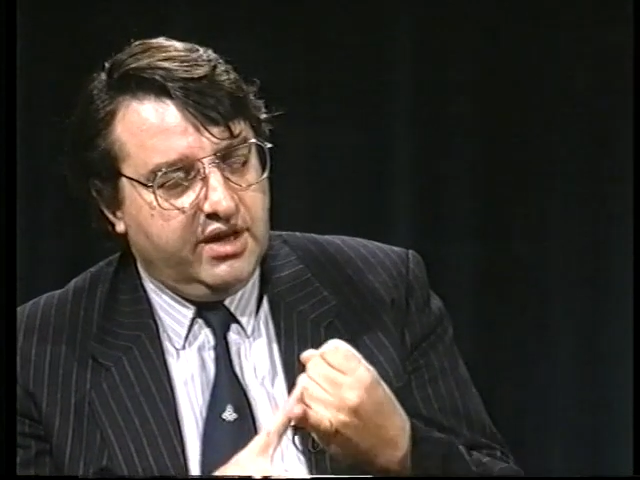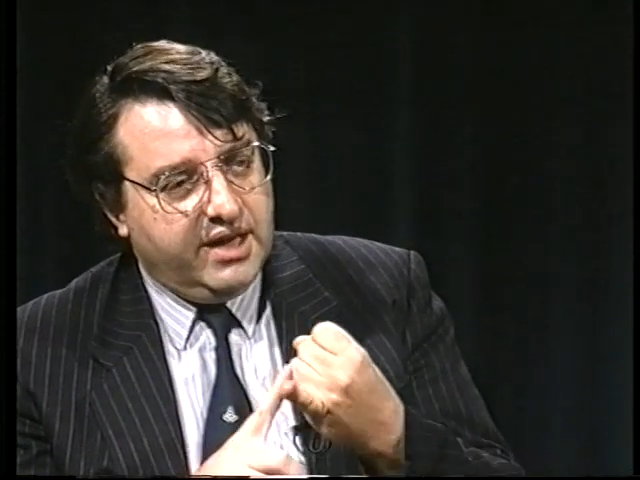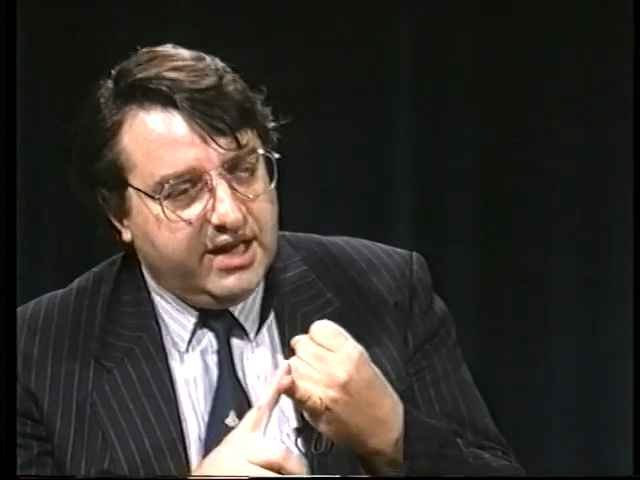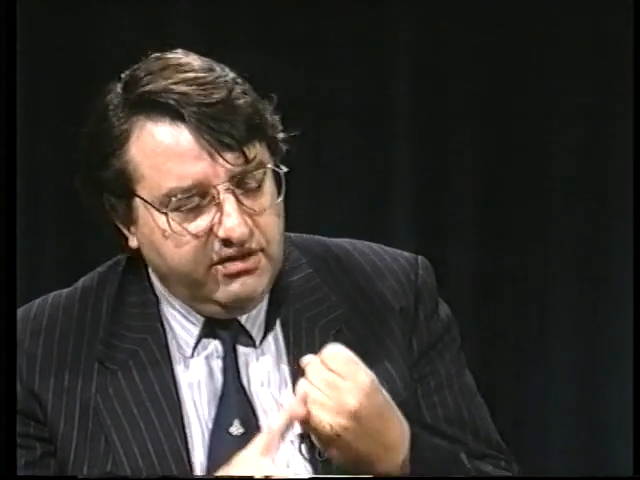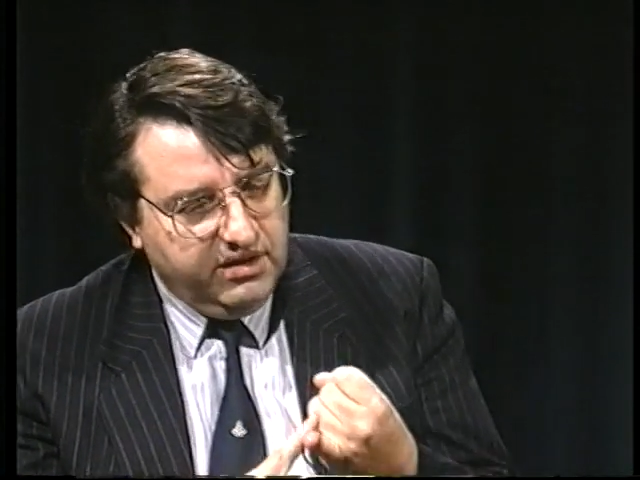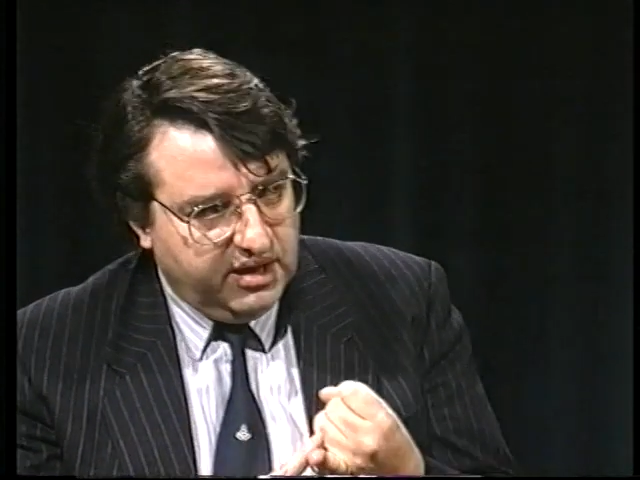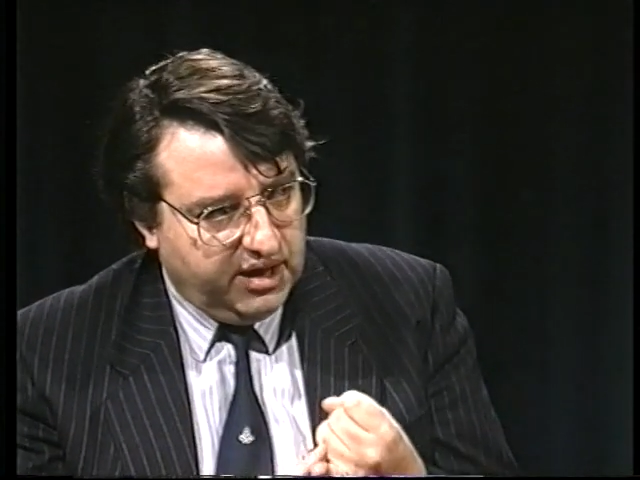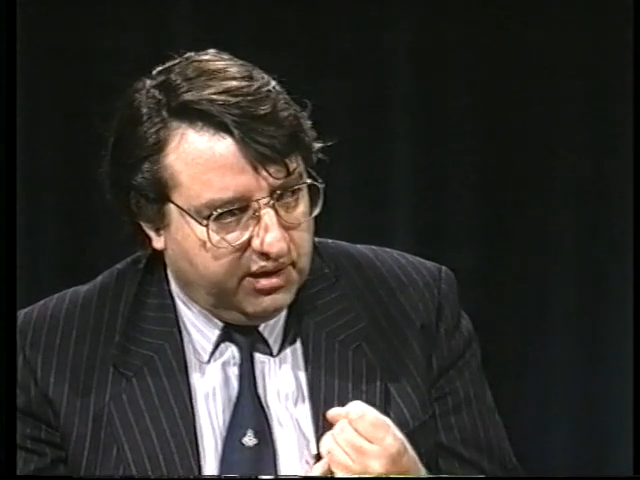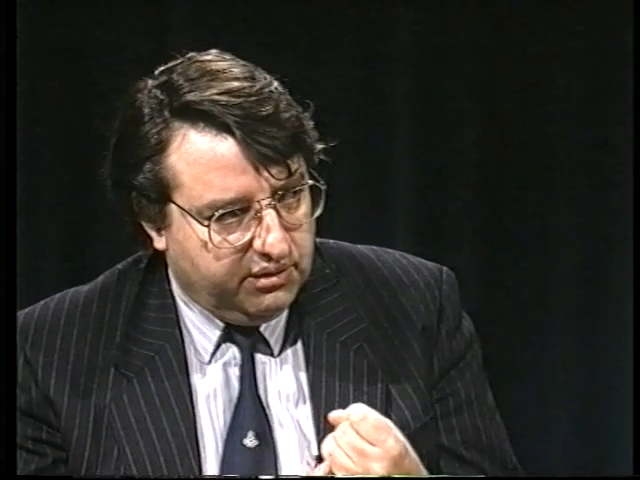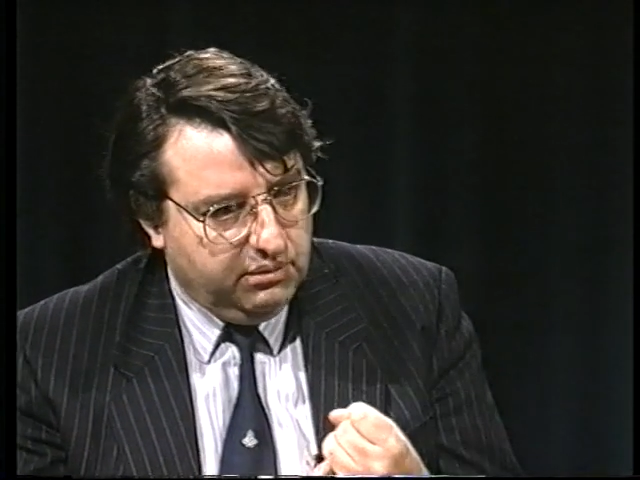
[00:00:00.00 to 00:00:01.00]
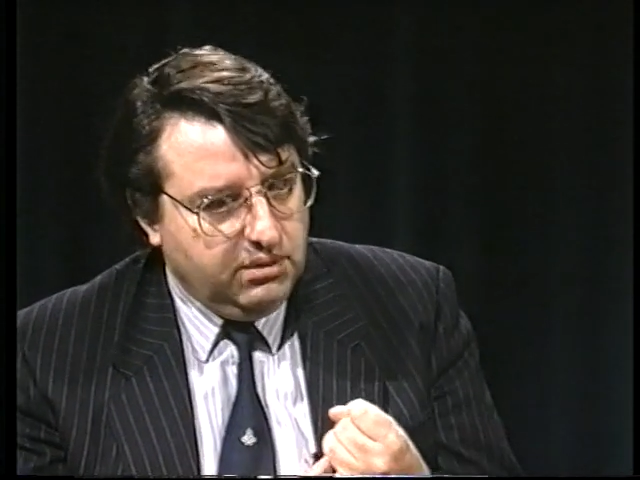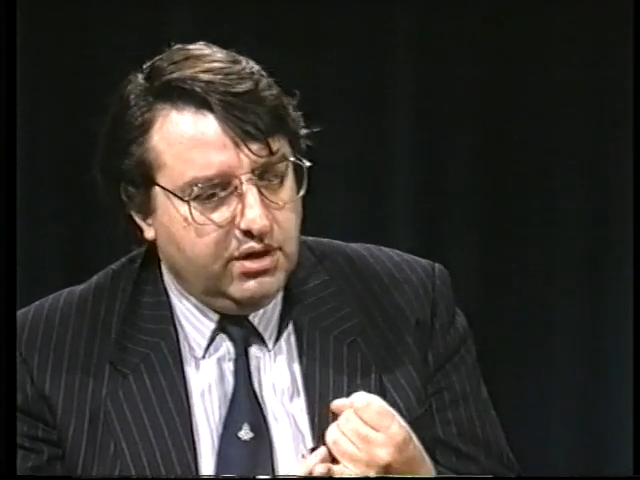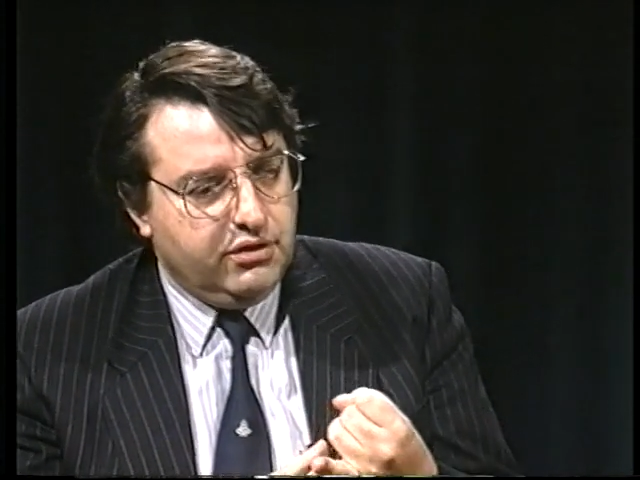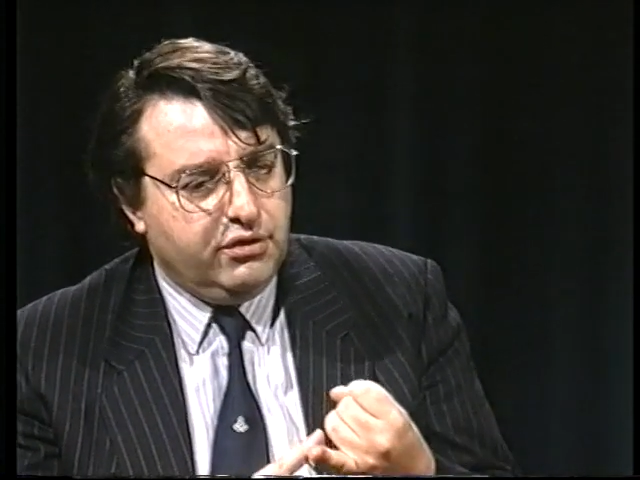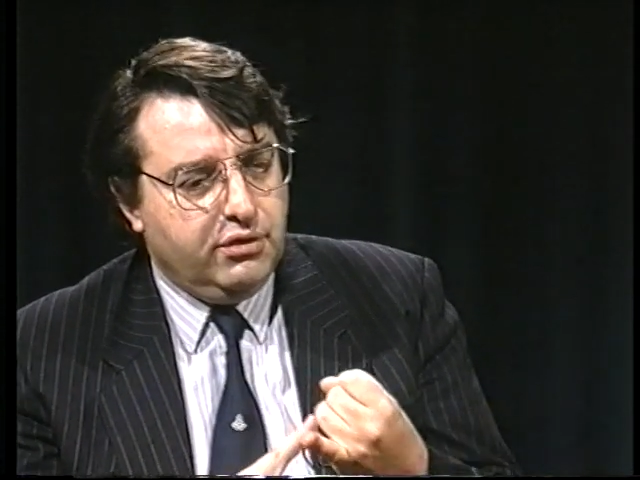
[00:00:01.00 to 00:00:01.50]
It is illegal
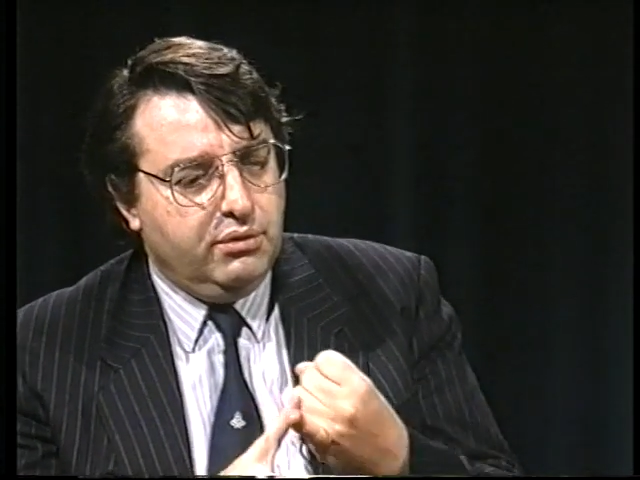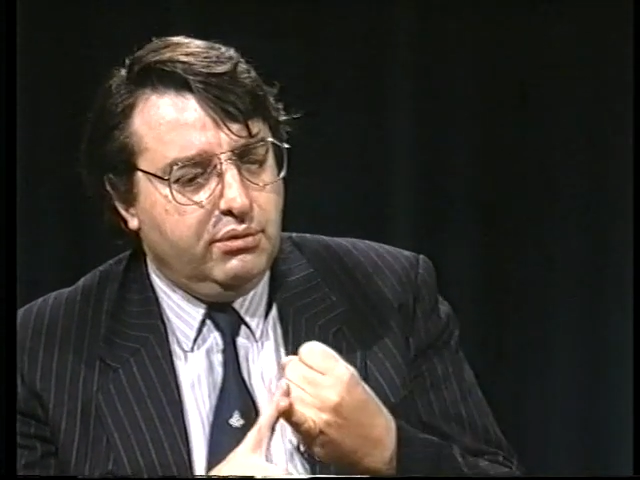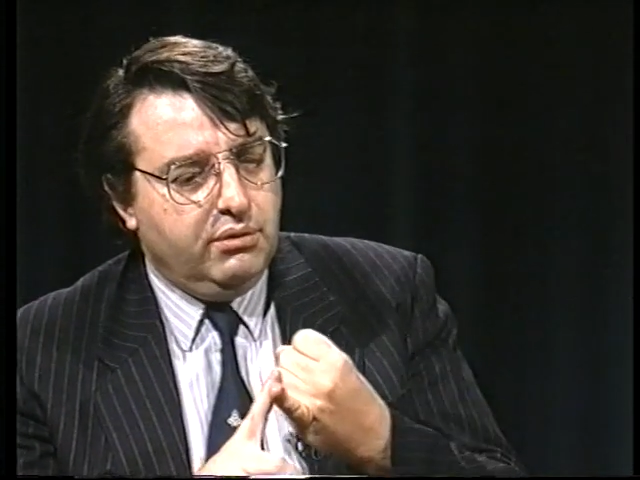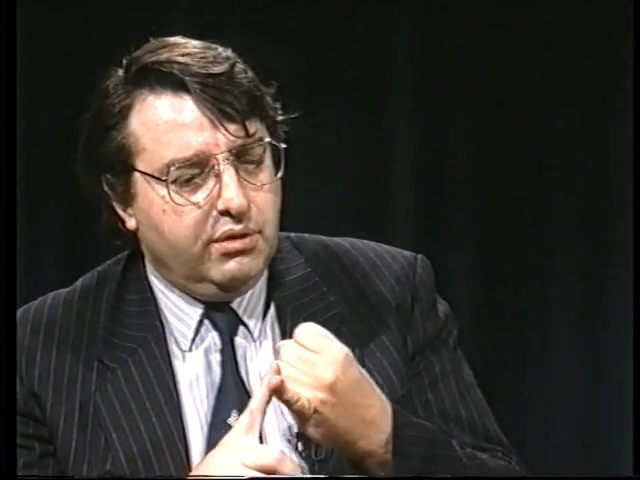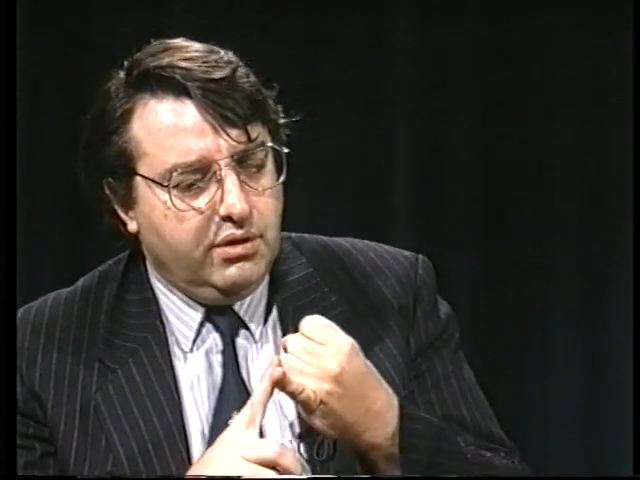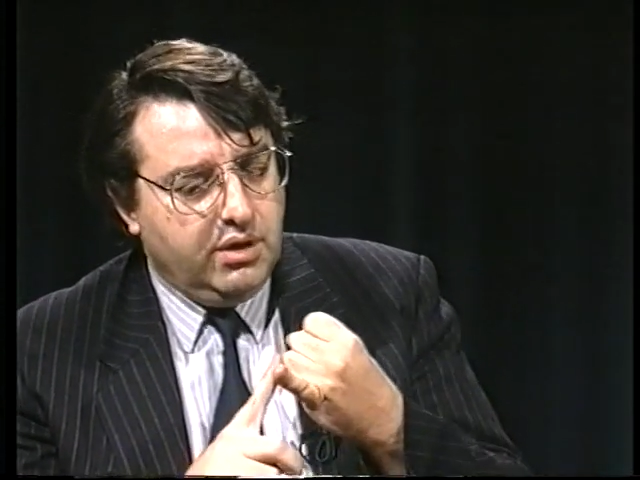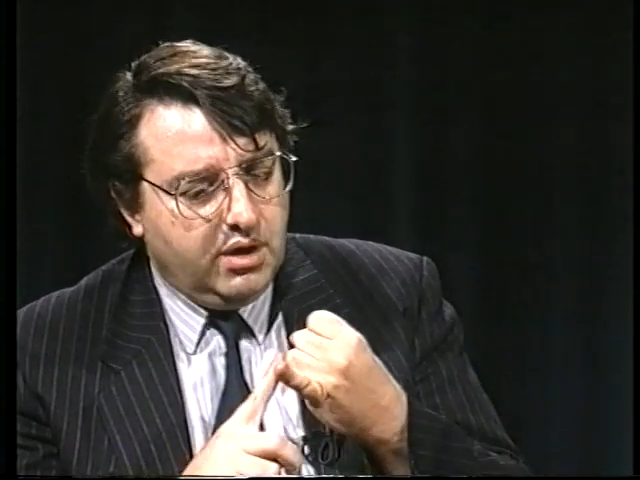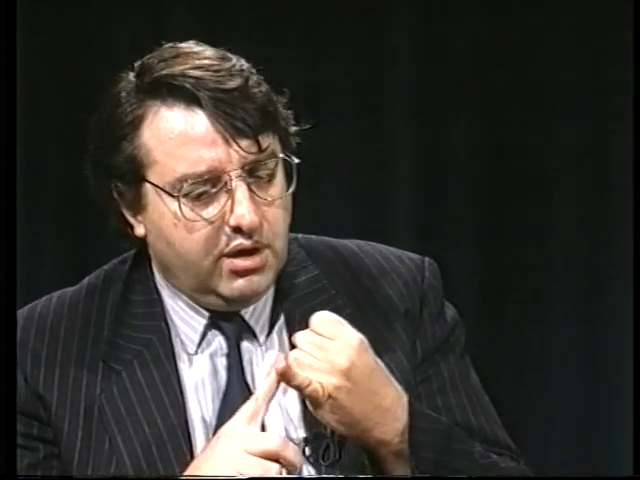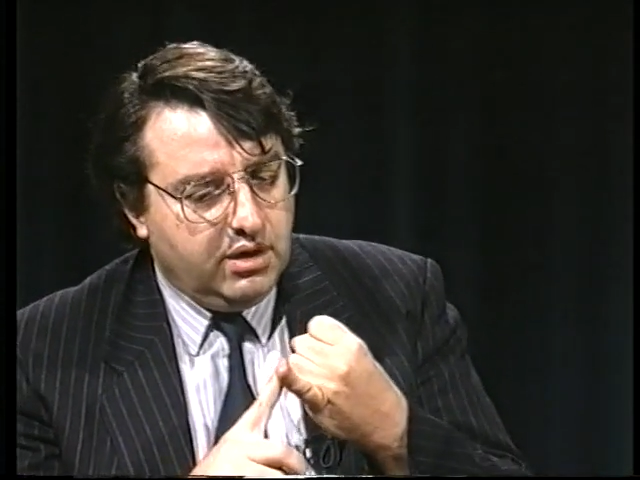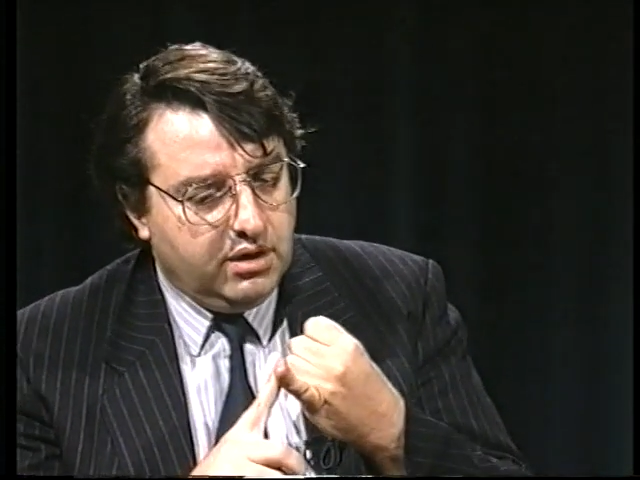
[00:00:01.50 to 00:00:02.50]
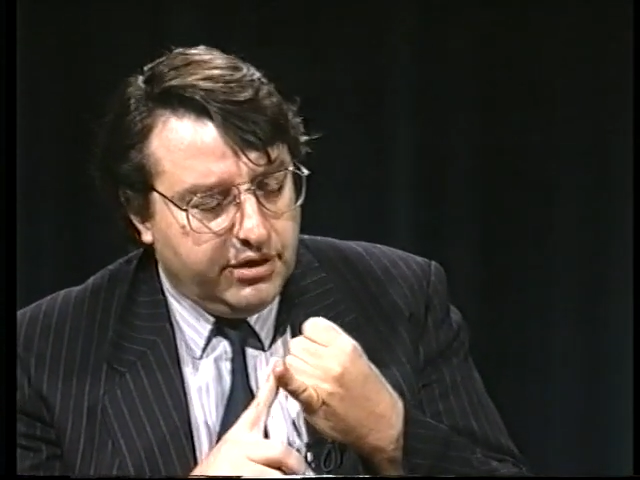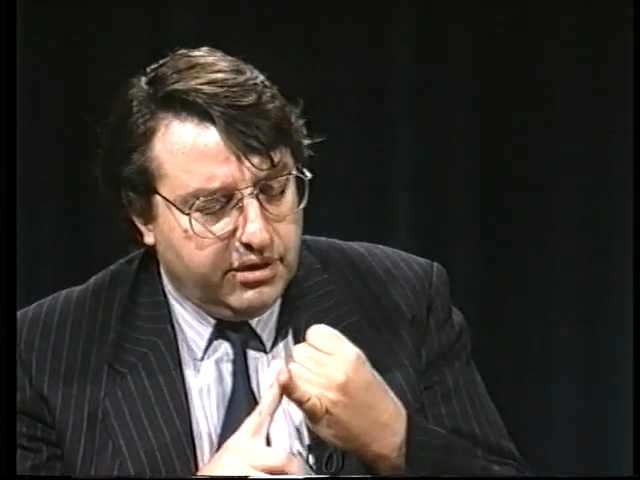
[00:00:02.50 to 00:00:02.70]
to uh,